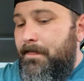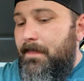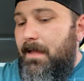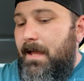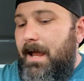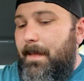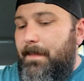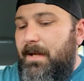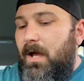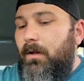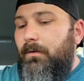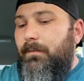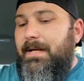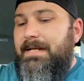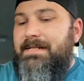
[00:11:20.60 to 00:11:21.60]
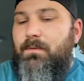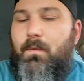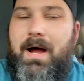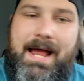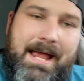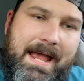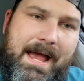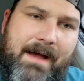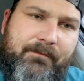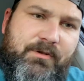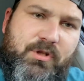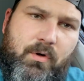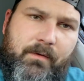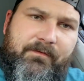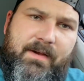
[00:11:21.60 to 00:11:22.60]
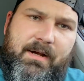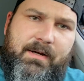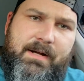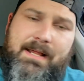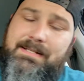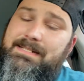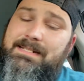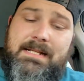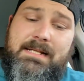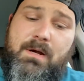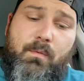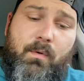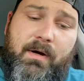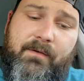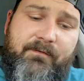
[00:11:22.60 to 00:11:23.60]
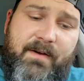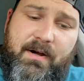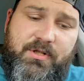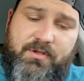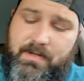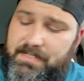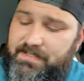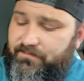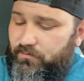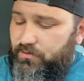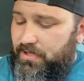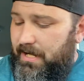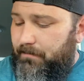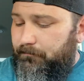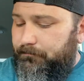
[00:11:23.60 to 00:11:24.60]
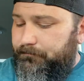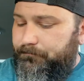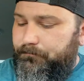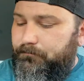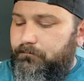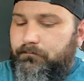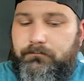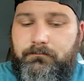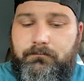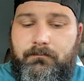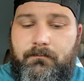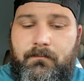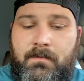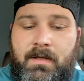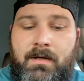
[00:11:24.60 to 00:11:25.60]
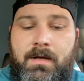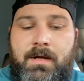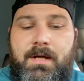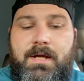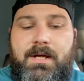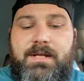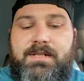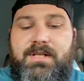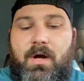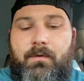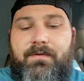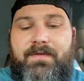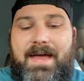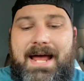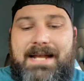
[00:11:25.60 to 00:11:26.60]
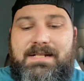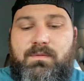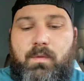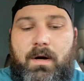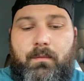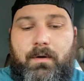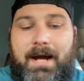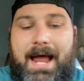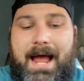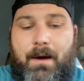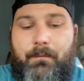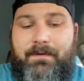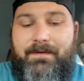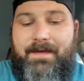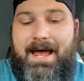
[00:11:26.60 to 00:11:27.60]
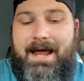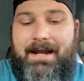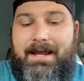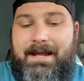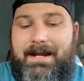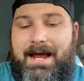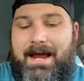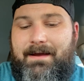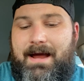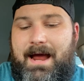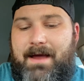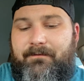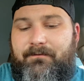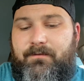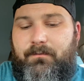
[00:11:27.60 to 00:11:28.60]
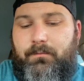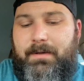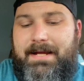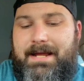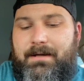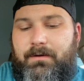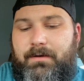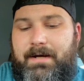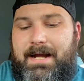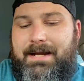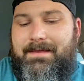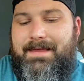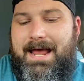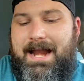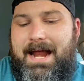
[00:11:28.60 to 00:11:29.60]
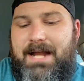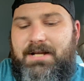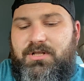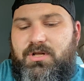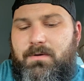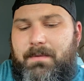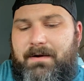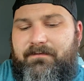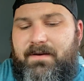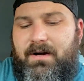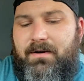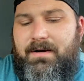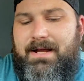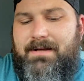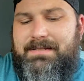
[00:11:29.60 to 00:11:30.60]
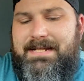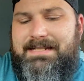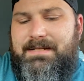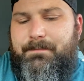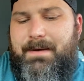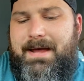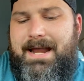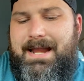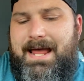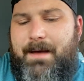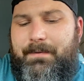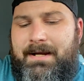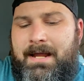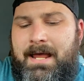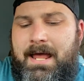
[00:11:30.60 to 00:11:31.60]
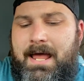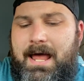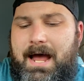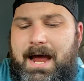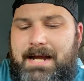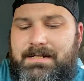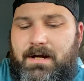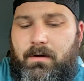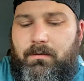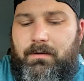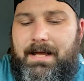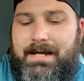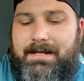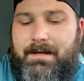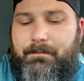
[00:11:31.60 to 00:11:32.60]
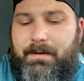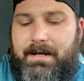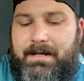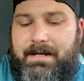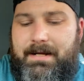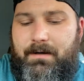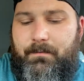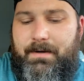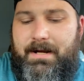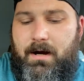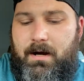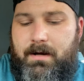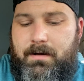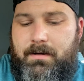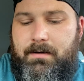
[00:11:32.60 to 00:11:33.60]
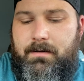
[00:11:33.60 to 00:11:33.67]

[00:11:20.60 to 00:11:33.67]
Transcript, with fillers: And the other reason why I have short fingernails is because I work a very stressful job. So that's where we're at with that. And I, I've reiterated that. I chew my fingernails. It's a bad habit. I don't like it, but here we are.